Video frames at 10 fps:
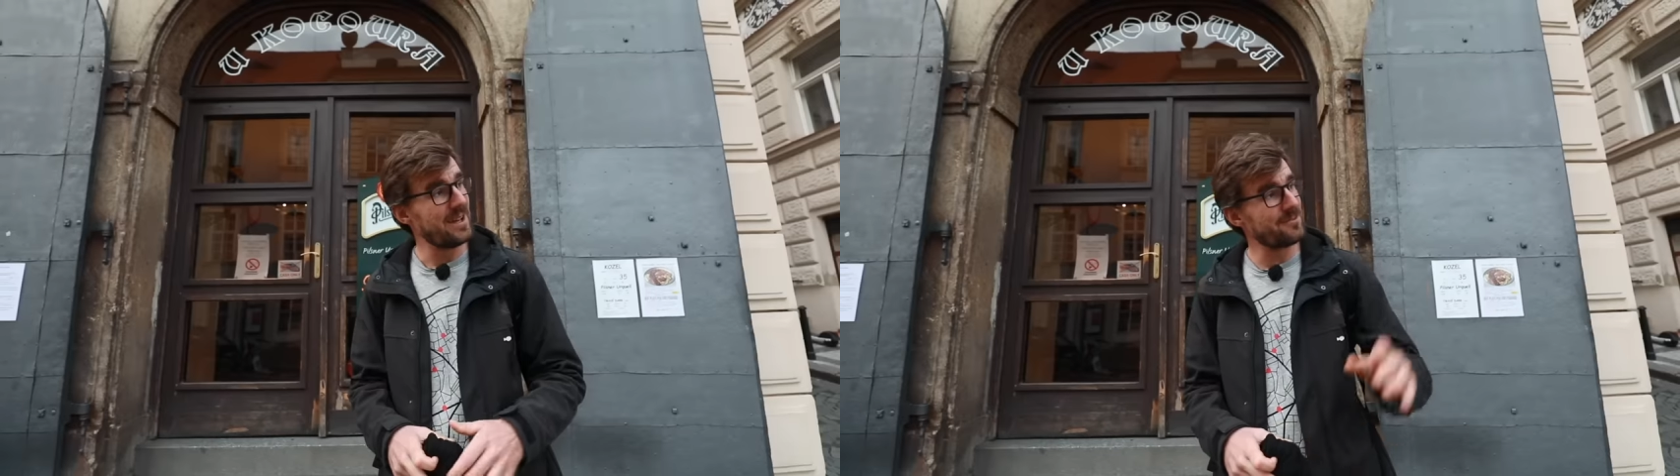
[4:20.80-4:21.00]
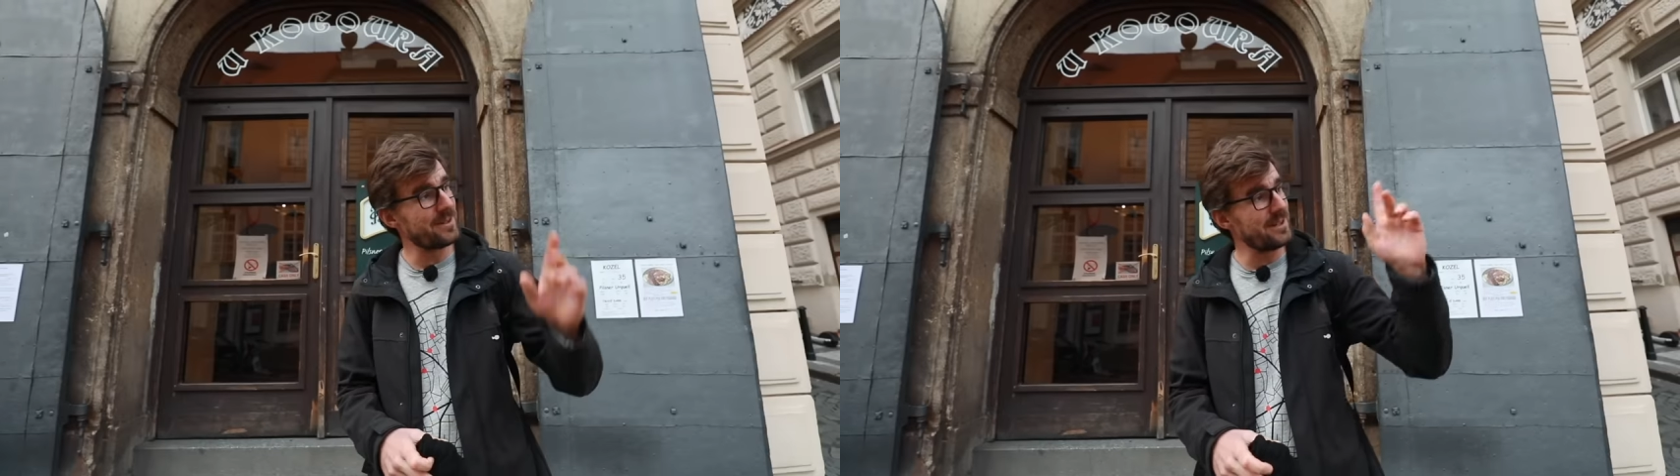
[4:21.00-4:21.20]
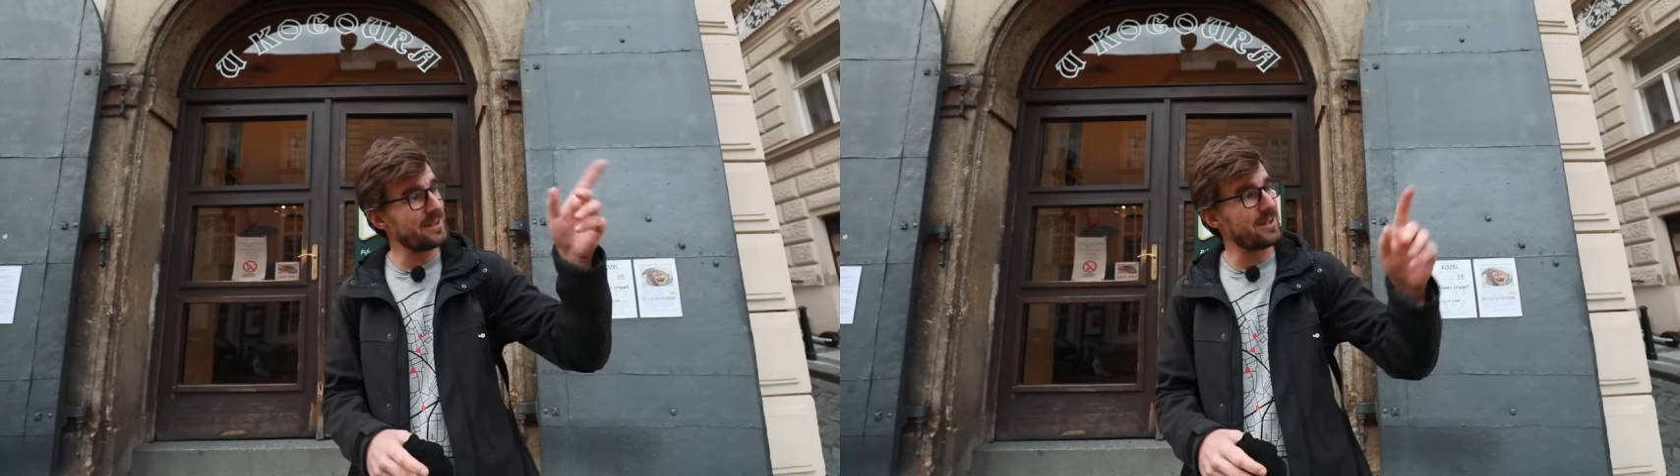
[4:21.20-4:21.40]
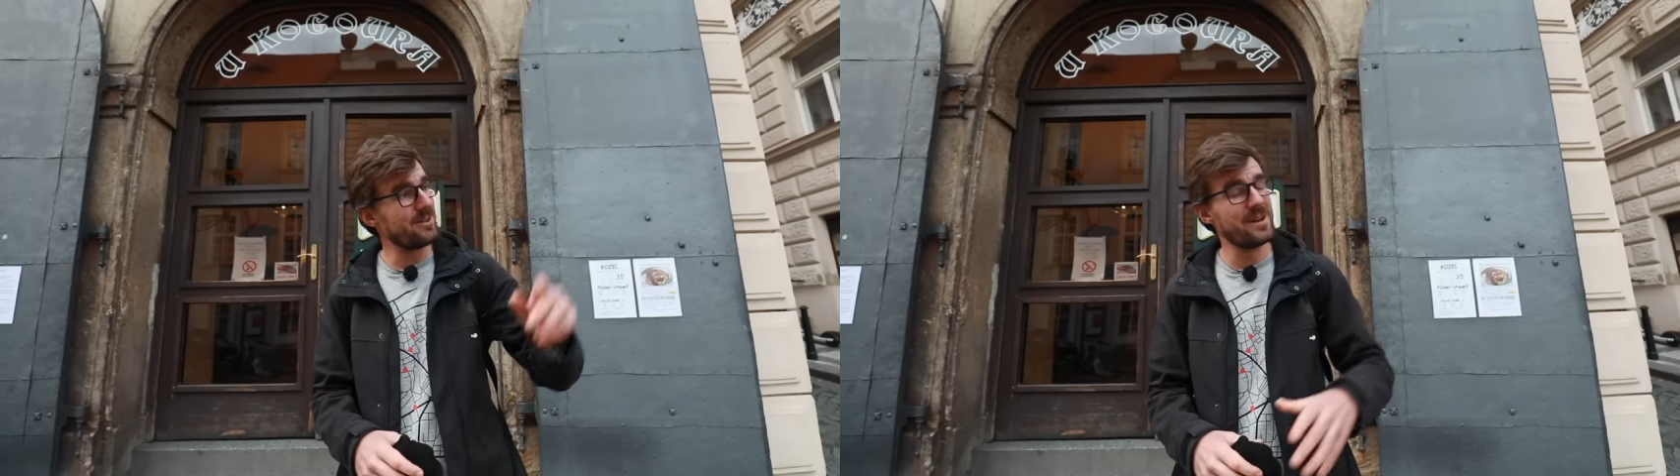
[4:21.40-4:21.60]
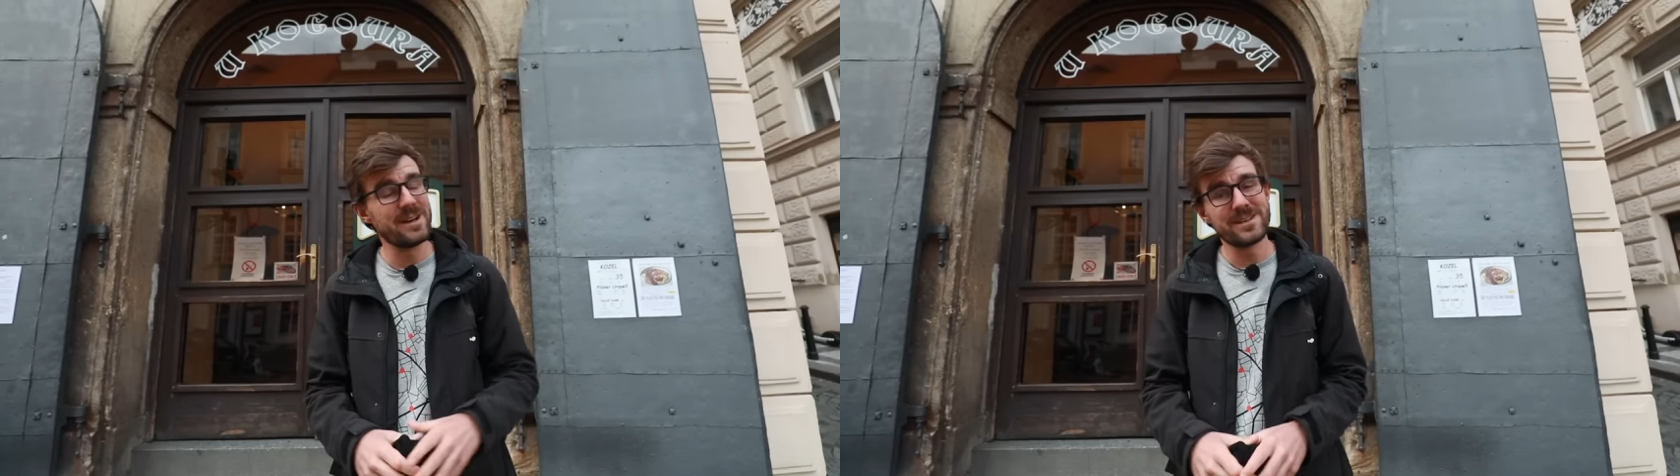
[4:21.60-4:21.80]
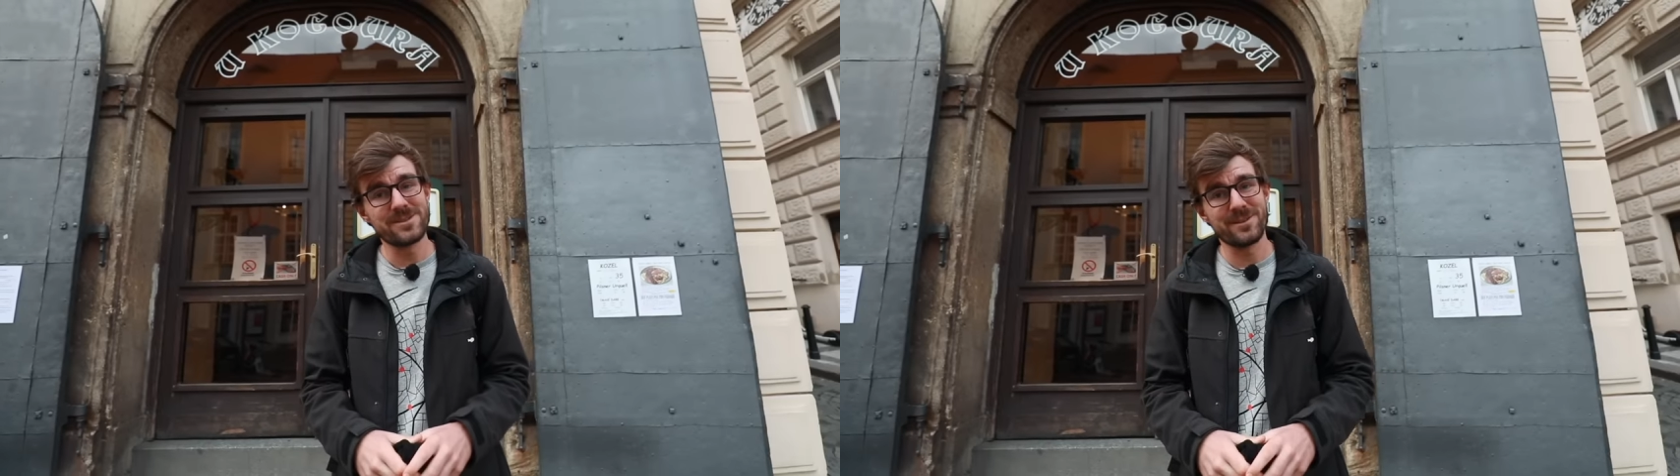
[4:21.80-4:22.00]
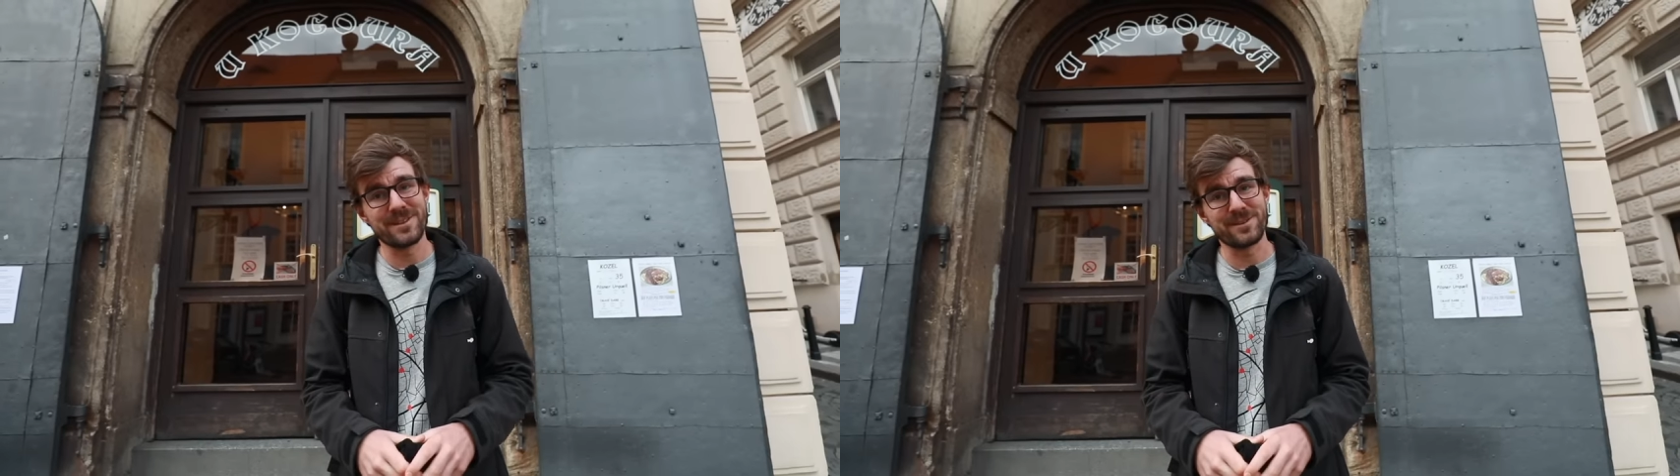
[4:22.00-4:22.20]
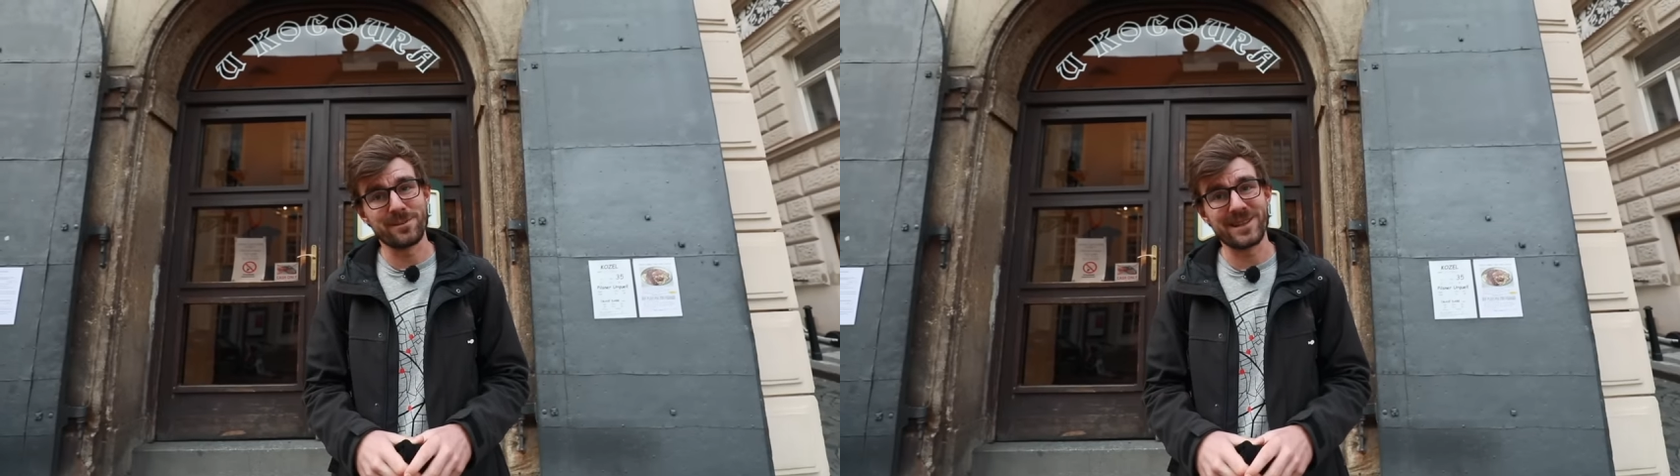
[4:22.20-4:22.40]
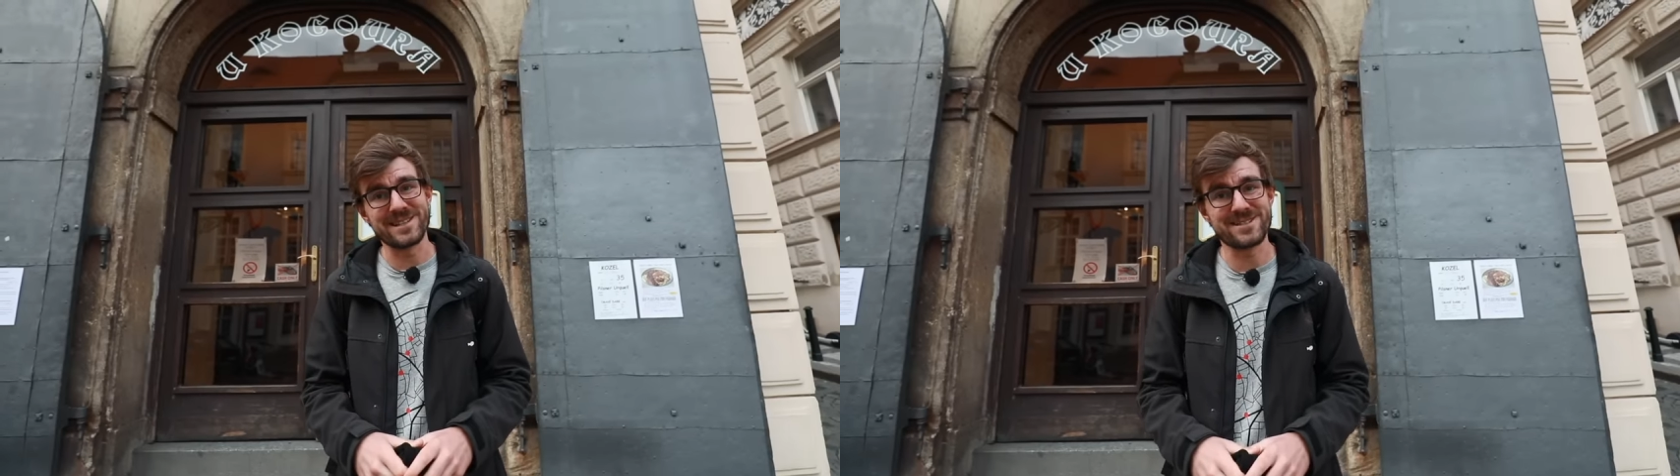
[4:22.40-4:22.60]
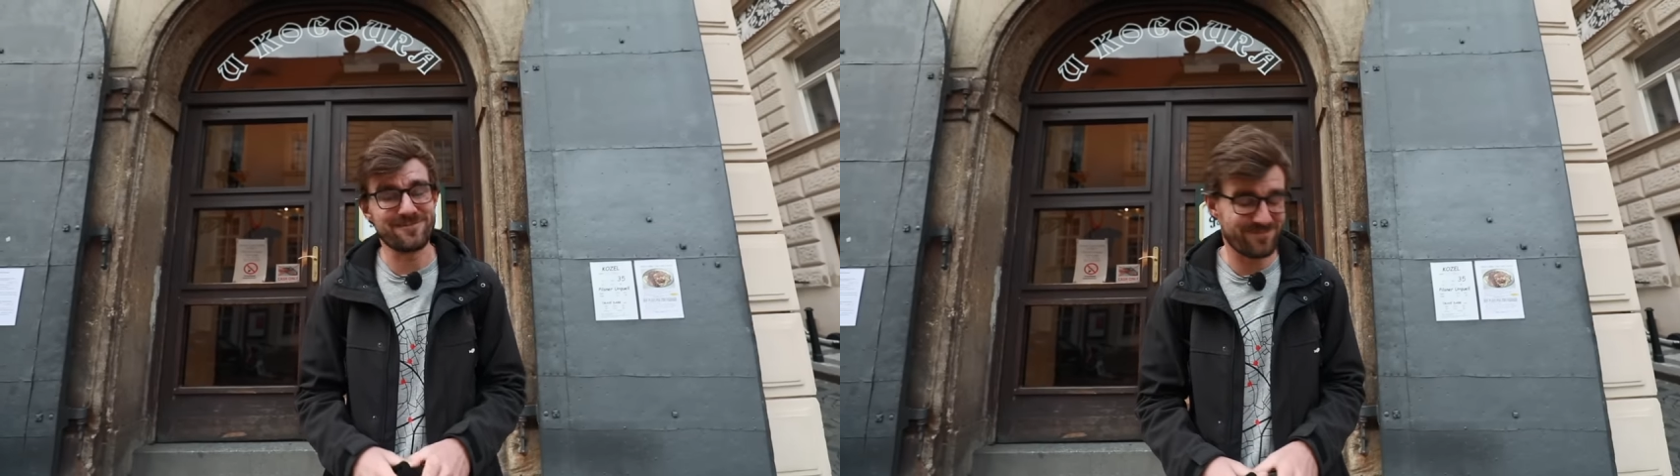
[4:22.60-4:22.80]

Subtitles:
and we're gonna go to another place.